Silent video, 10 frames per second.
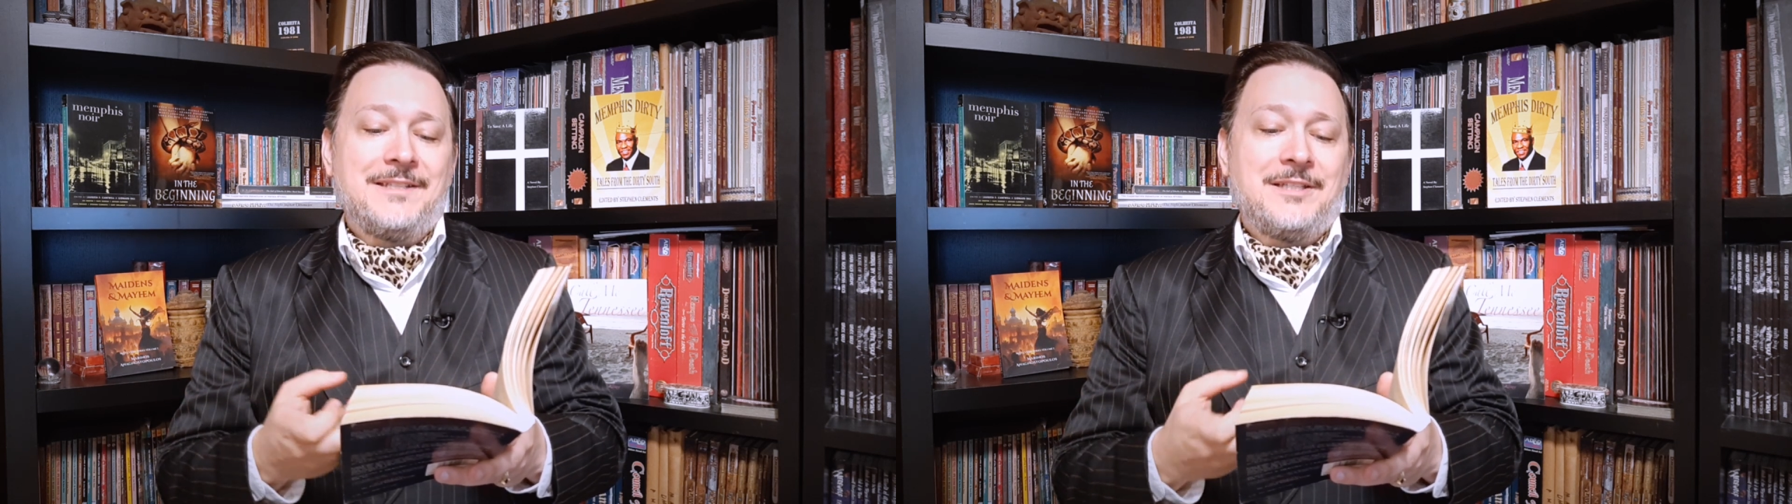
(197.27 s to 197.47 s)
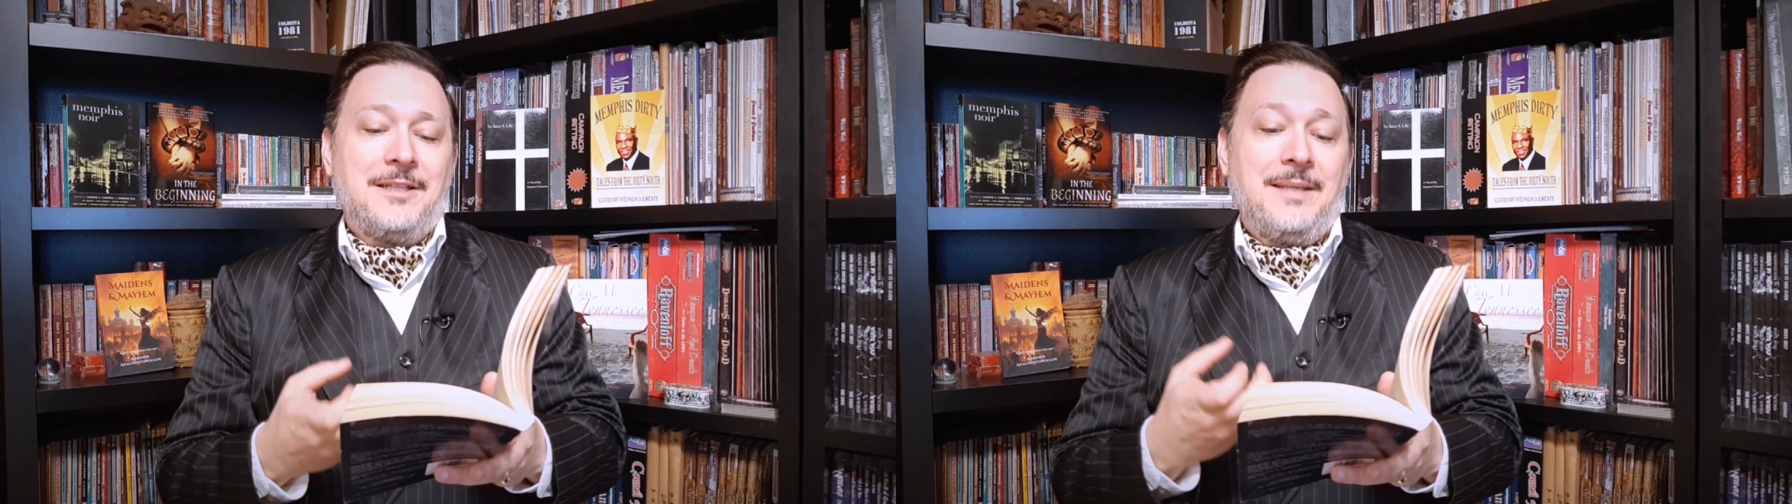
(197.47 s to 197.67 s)
the
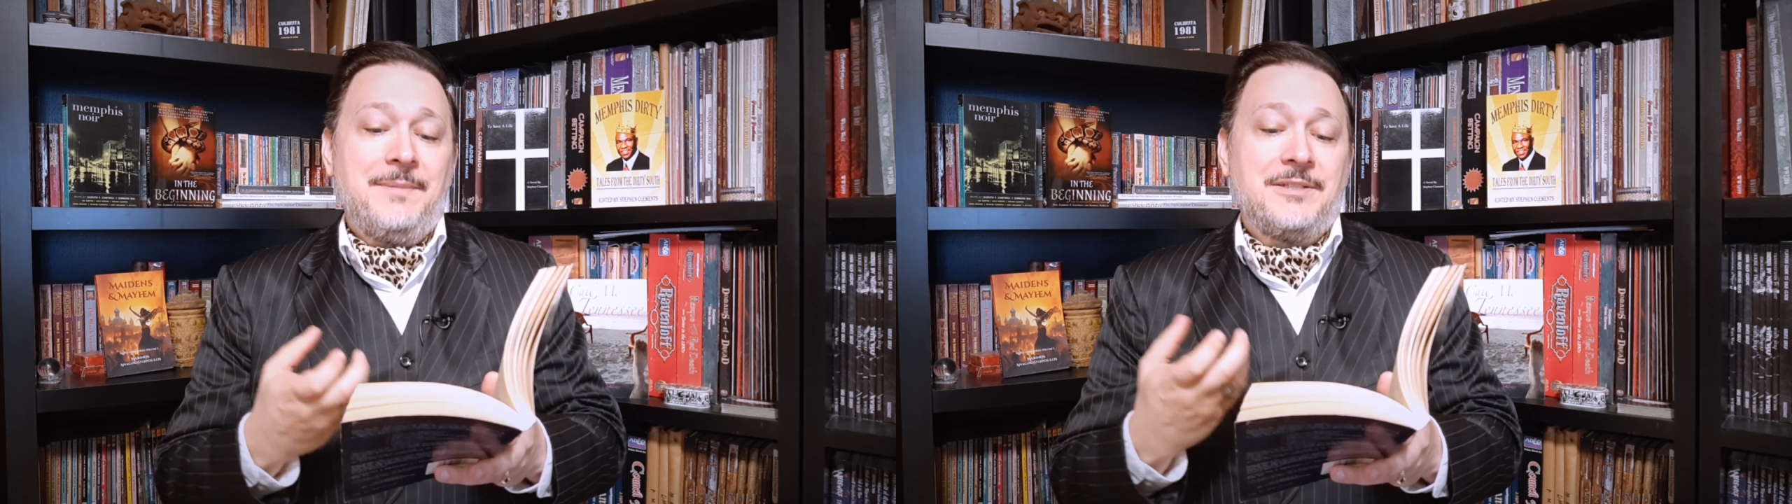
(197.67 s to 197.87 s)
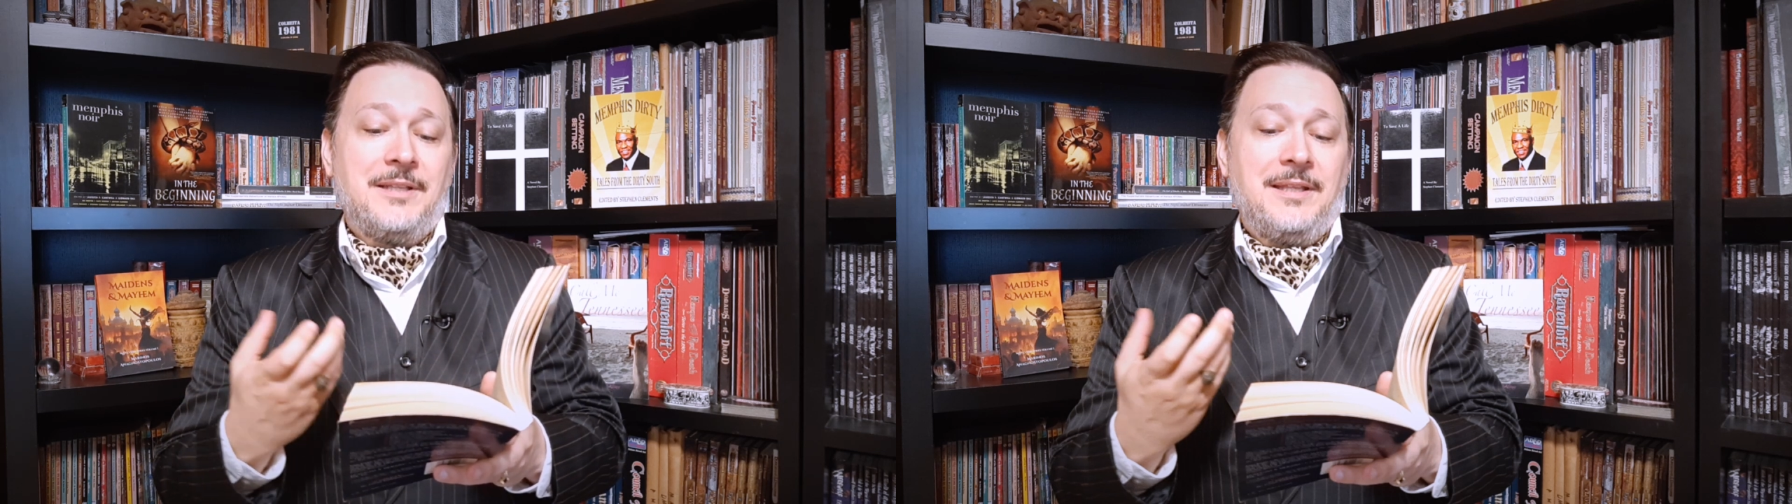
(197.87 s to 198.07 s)
limits
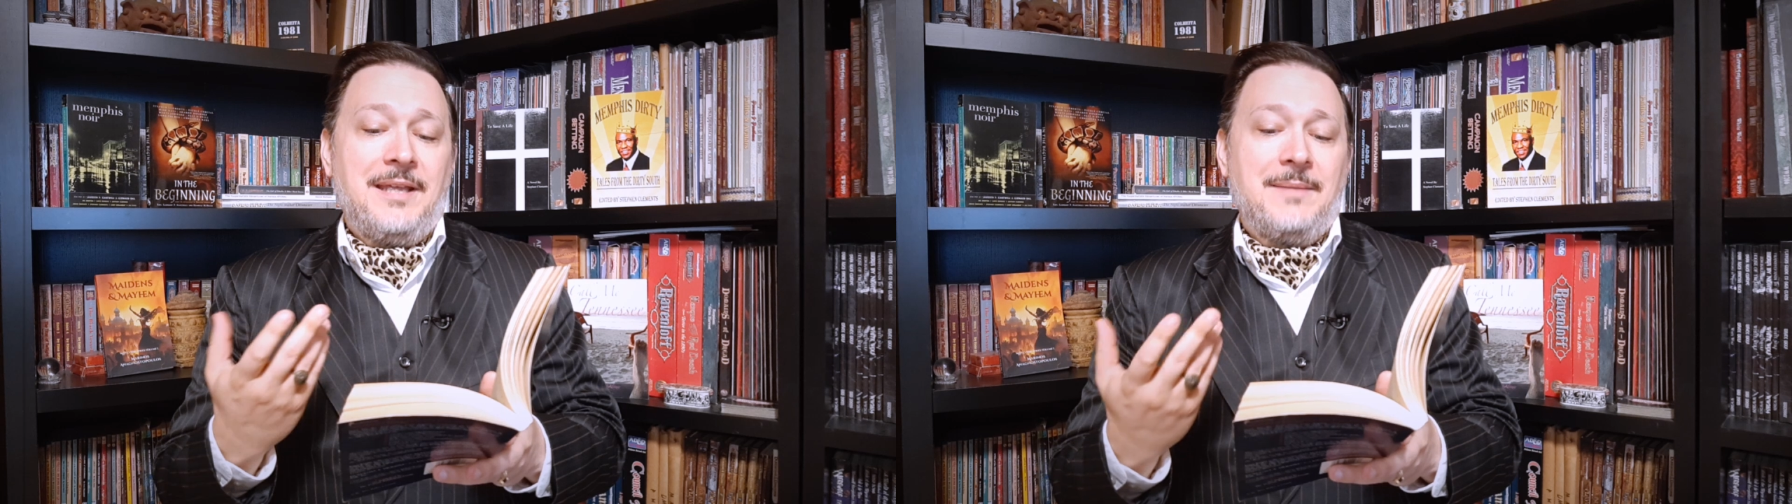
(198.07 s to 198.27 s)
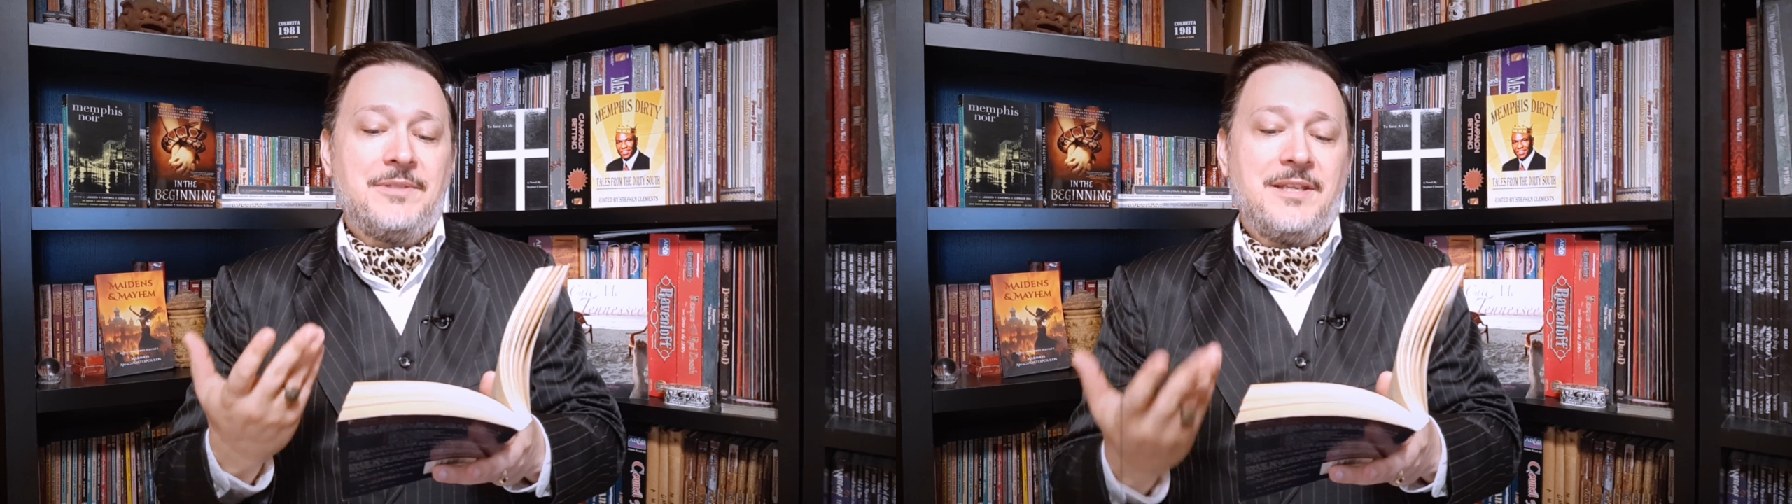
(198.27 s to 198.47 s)
of the game
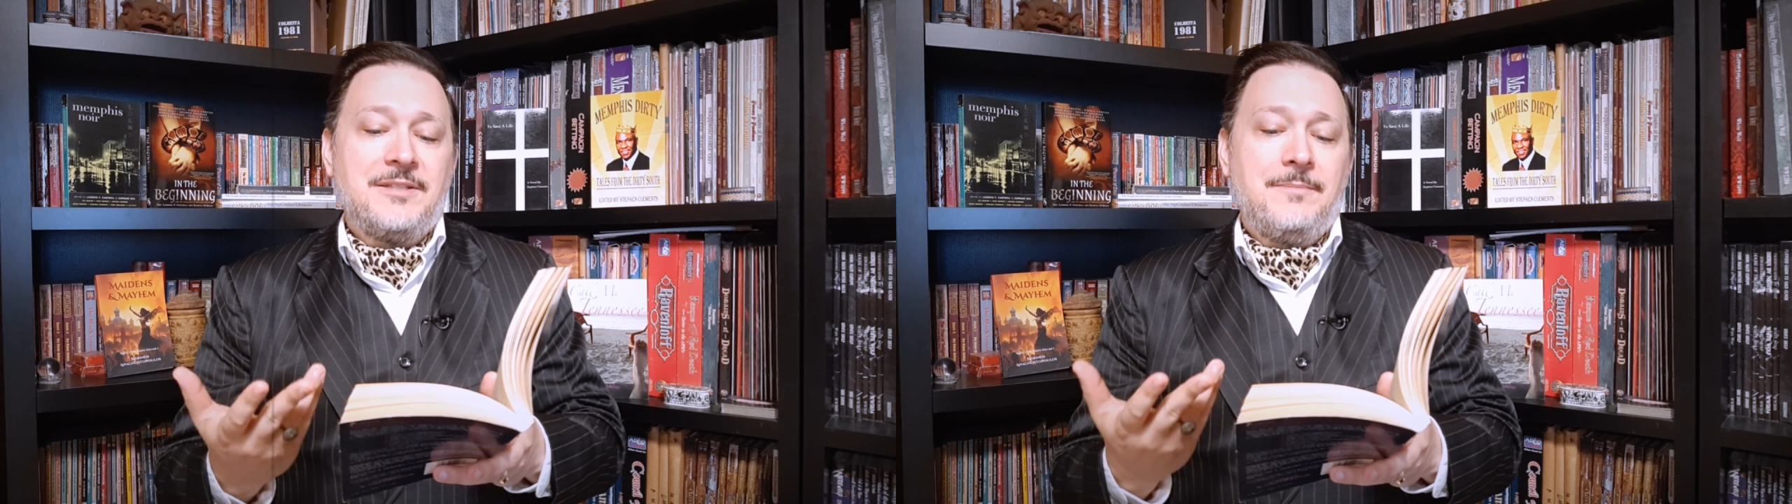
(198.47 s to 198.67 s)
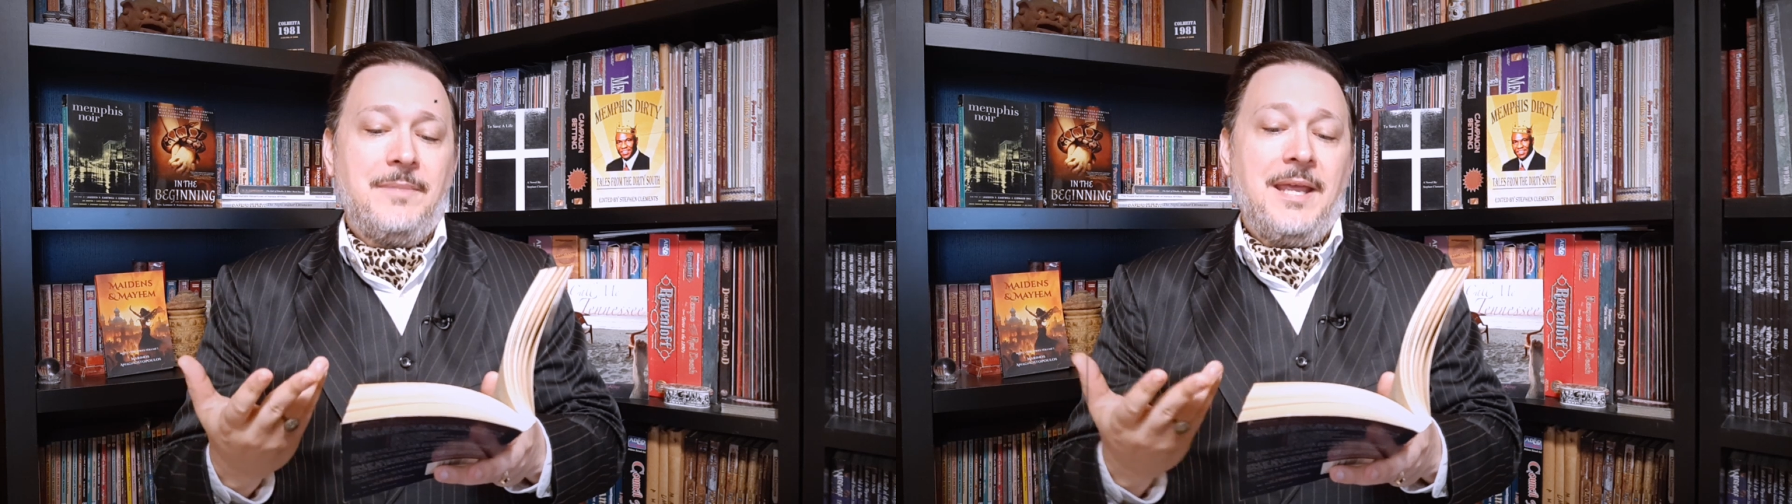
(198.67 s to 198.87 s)
system